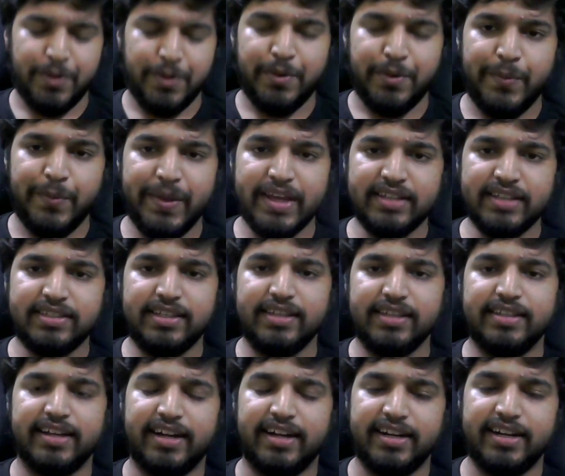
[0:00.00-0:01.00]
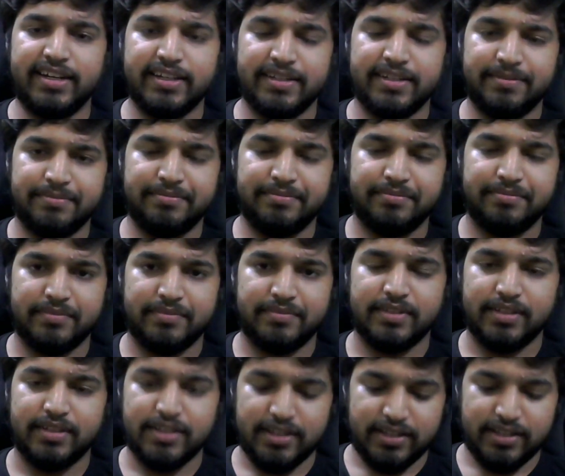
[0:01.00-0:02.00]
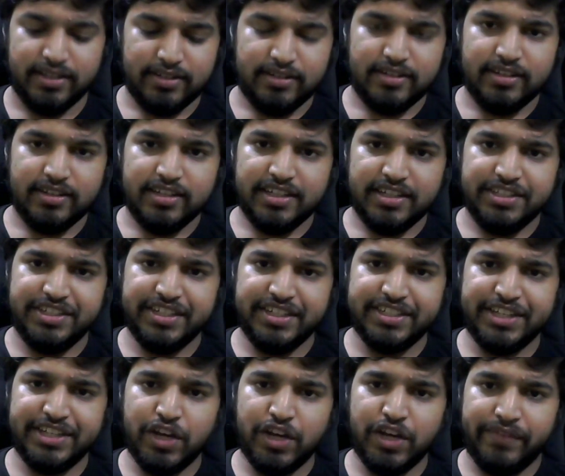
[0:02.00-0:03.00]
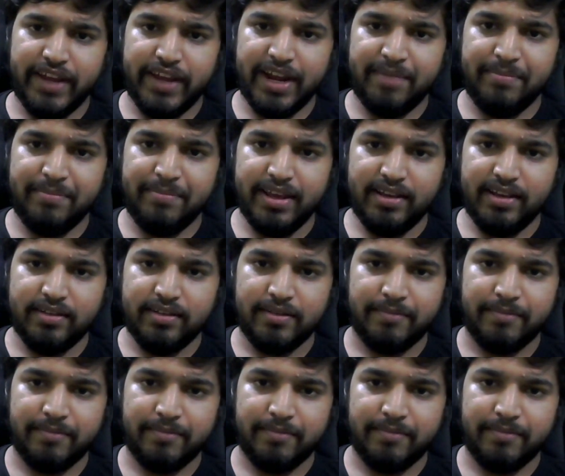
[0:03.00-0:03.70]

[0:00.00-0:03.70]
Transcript: We can see that GCD of A and B,